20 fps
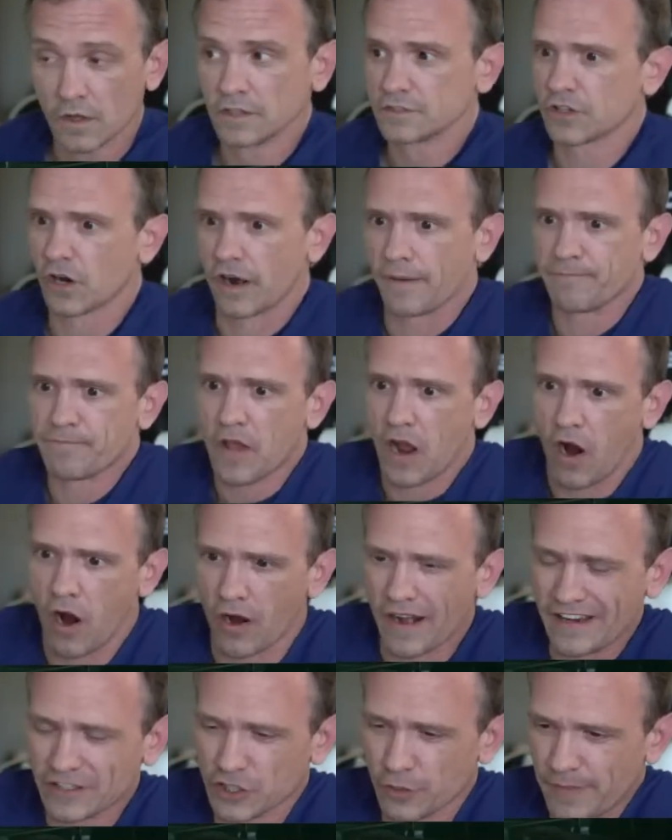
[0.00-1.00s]
sorry,
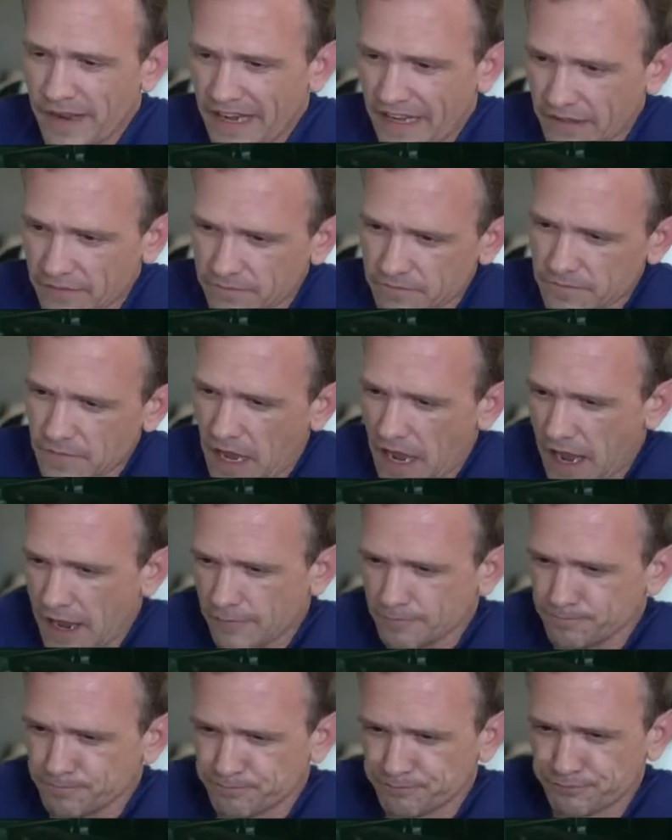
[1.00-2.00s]
our intermediate
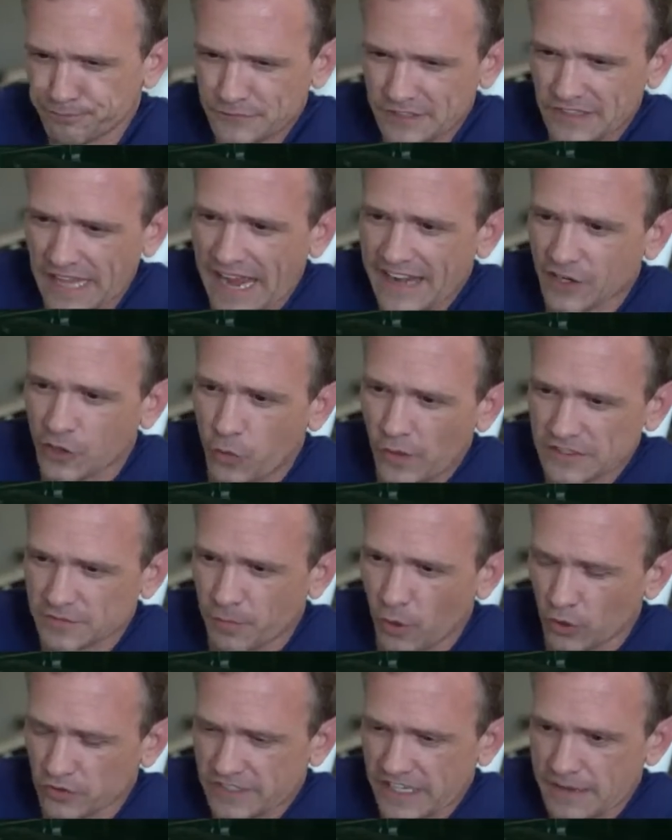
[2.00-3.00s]
Latin quiz
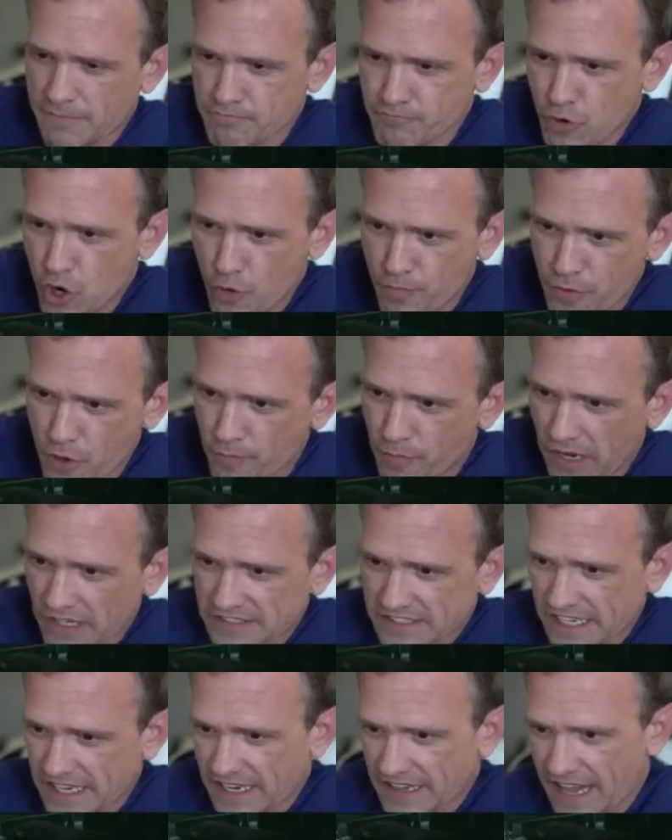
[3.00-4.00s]
bowl team. Boop, you
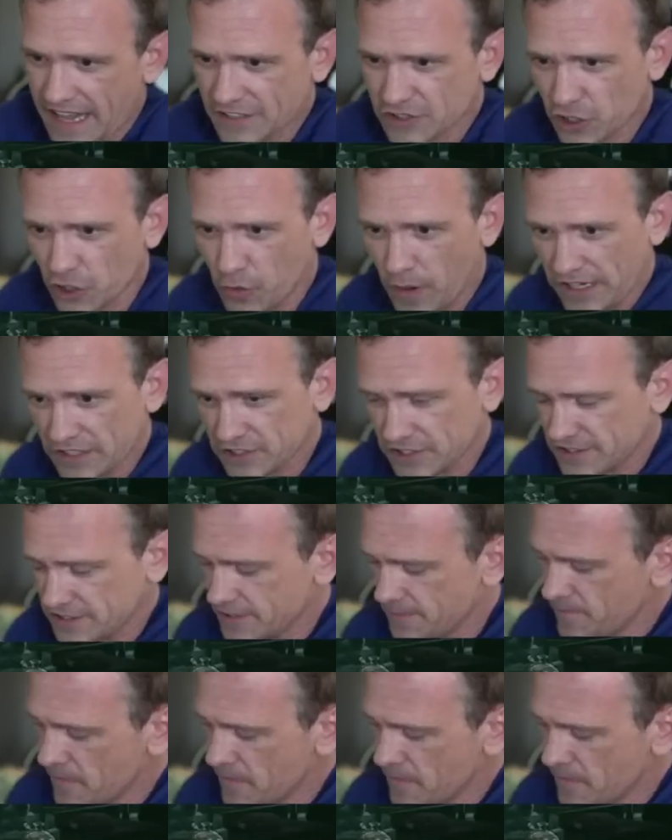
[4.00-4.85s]
buzz in and answer questions.